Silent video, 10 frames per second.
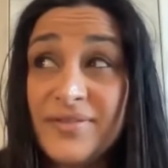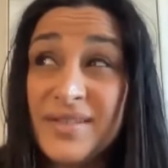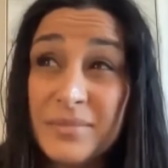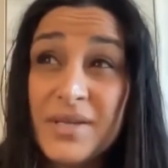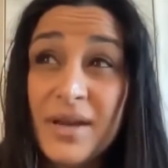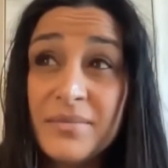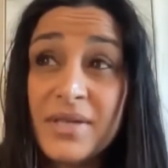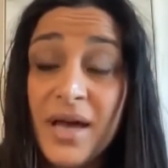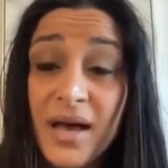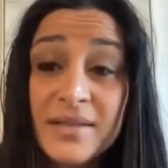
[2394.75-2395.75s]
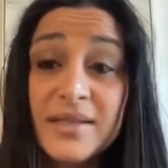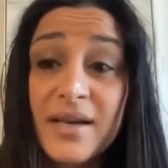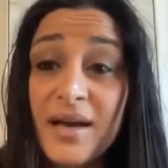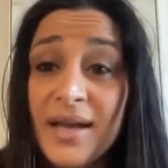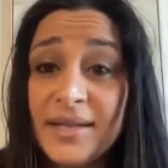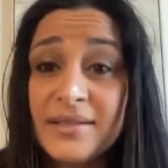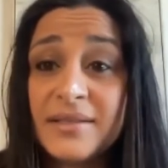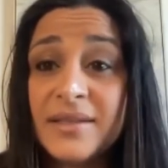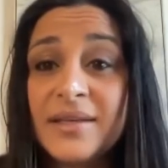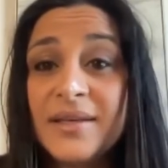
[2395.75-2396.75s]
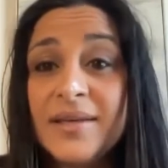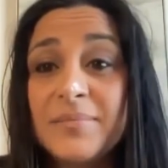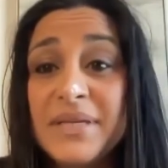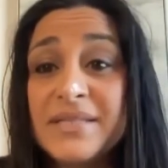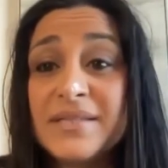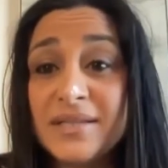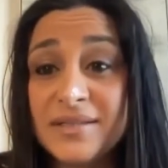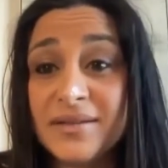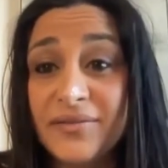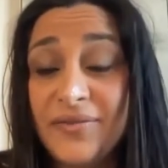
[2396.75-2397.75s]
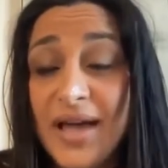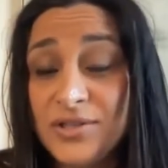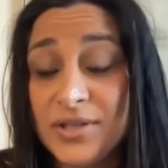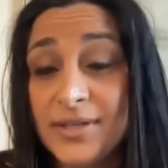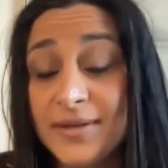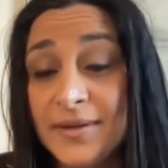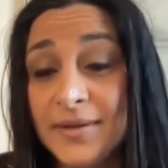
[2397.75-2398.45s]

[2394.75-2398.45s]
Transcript: sometimes unkind business of fashion?